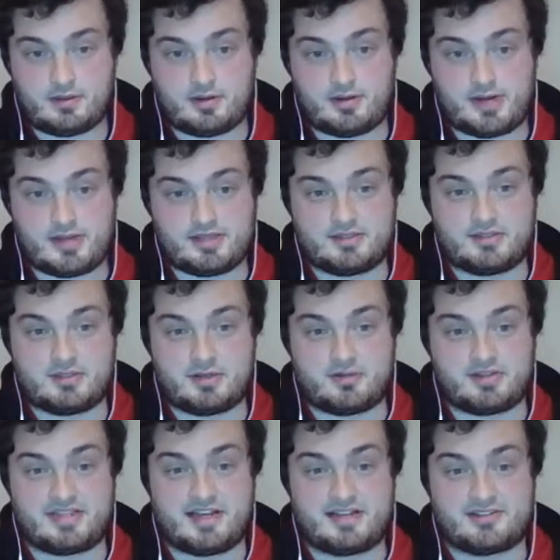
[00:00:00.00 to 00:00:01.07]
All right,
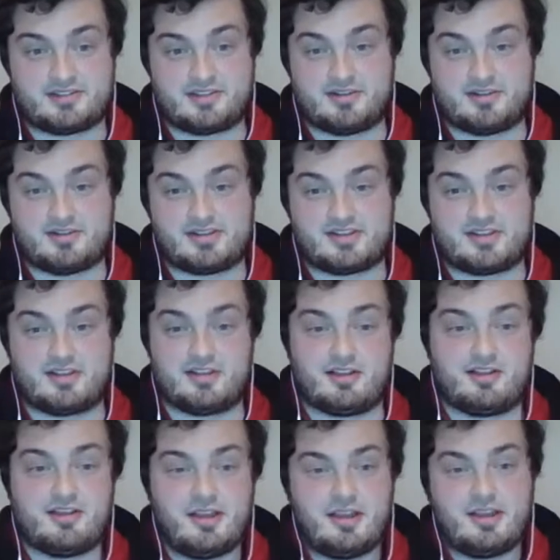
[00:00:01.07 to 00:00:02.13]
Joey Styles going
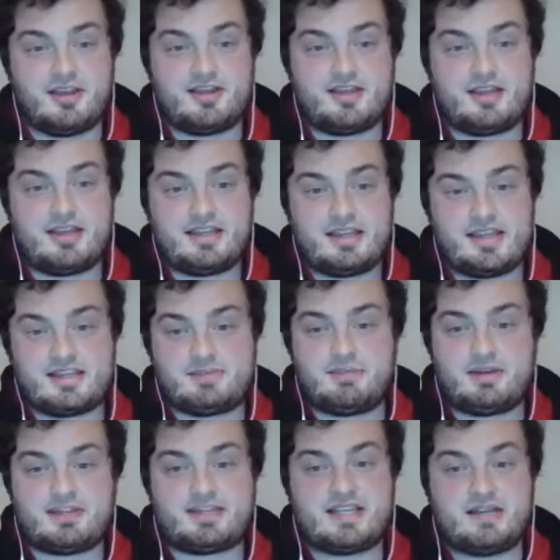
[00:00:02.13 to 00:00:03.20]
solo. Yeah, it's
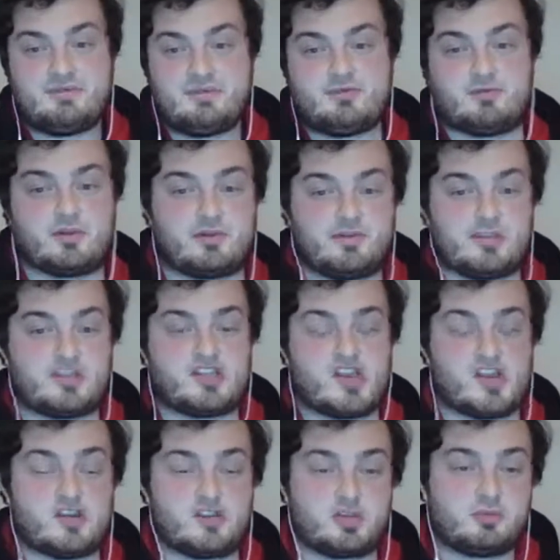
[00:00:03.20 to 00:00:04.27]
about time that one of you
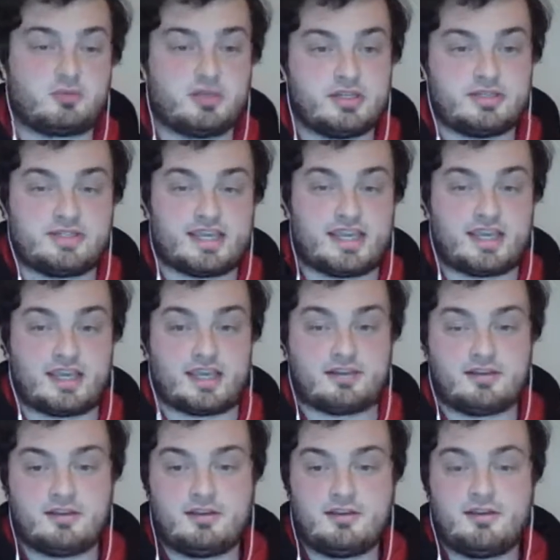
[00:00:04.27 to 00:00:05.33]
turned up,
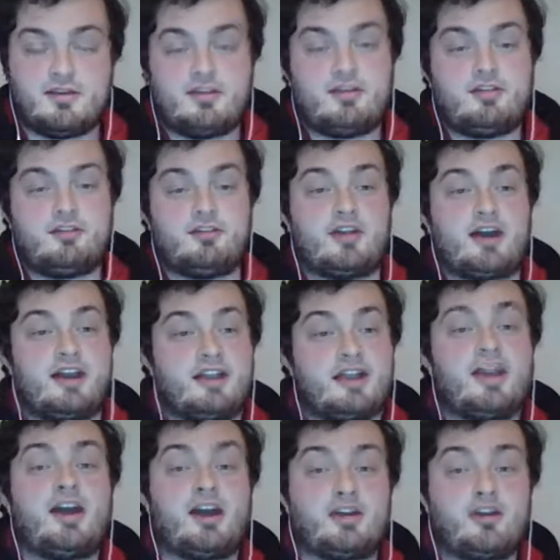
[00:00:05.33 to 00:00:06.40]
dickhead. Right,
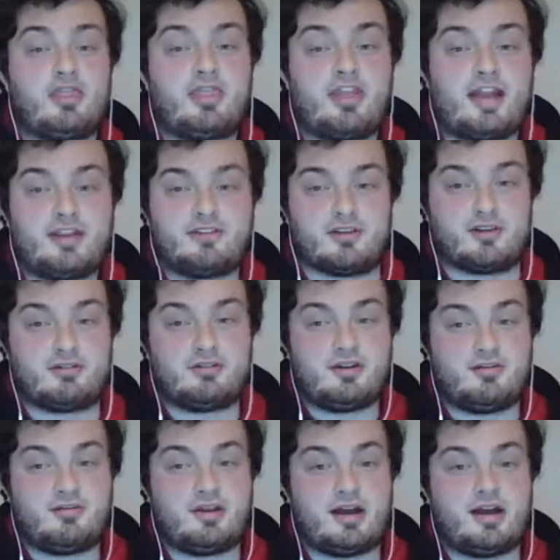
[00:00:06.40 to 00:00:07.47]
and on that
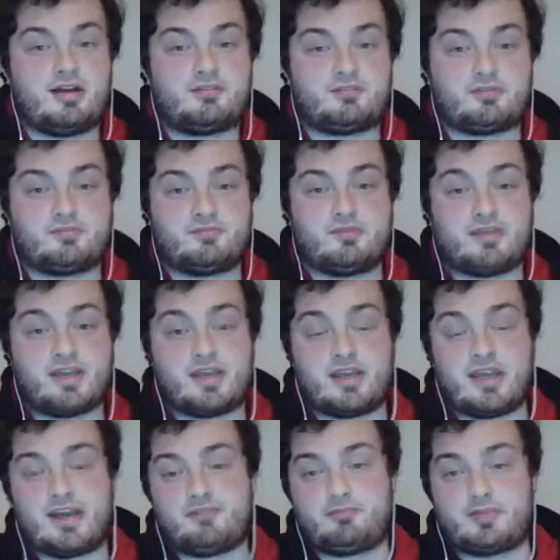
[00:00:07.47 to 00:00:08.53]
note,
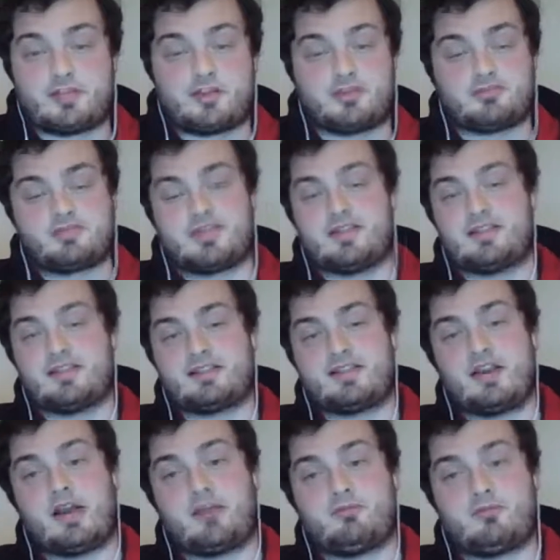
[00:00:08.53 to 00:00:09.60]
I've been your host,
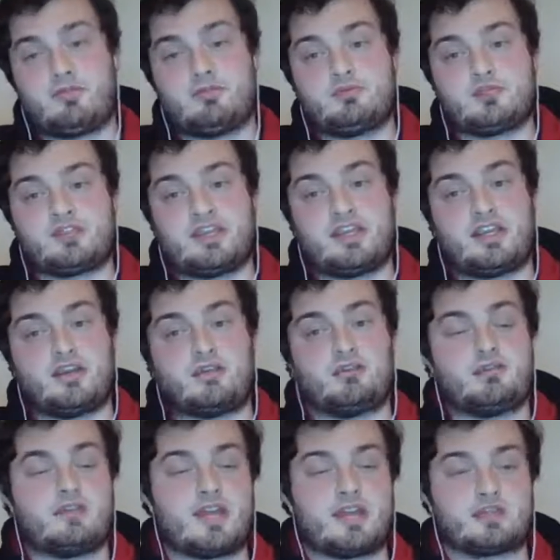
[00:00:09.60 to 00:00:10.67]
Alex, and we will see
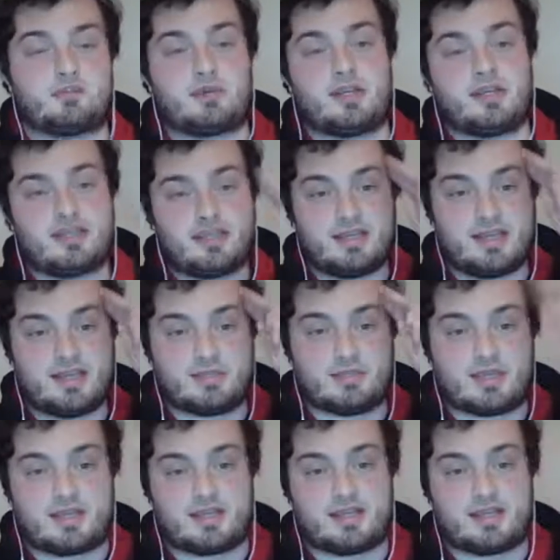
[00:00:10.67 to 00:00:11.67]
you next week in a bit.